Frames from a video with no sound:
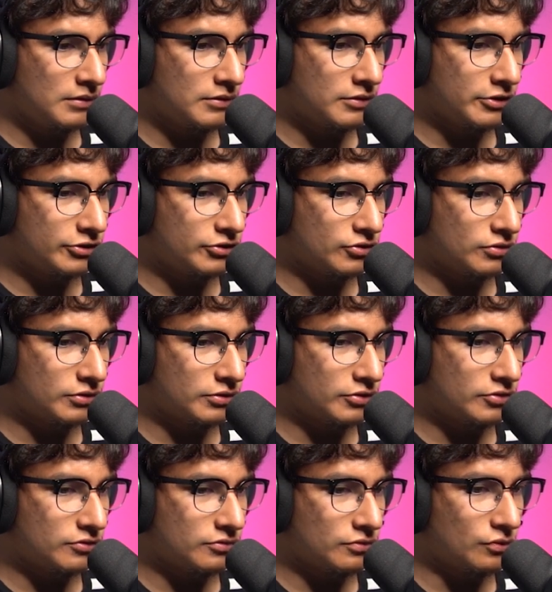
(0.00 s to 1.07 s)
So I just,
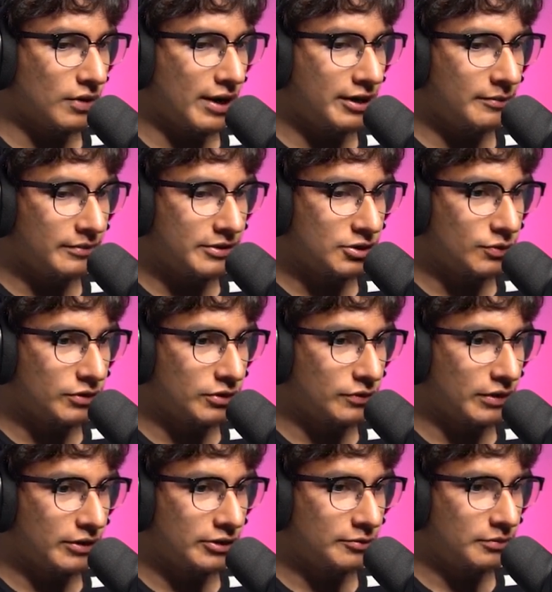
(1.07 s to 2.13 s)
just randomly swing
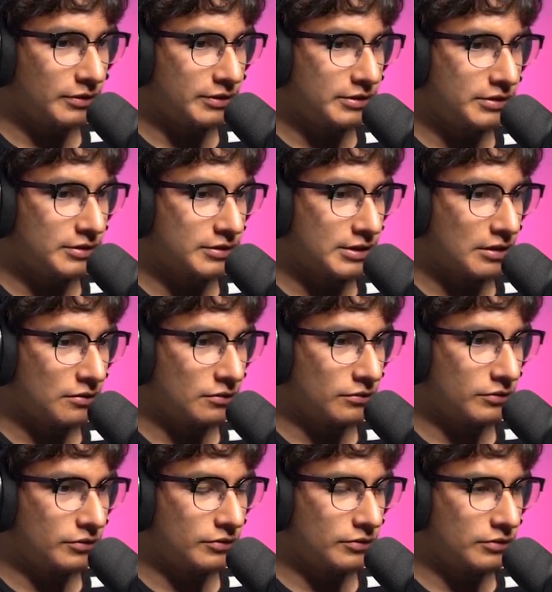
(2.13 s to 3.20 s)
around to places. Is that what we're
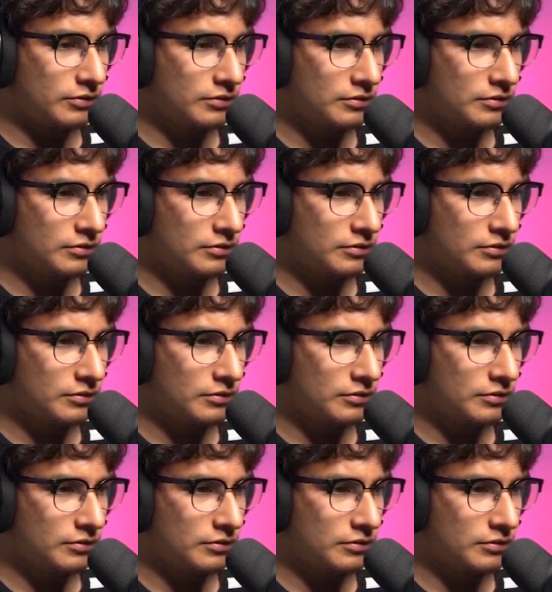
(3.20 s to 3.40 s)
doing?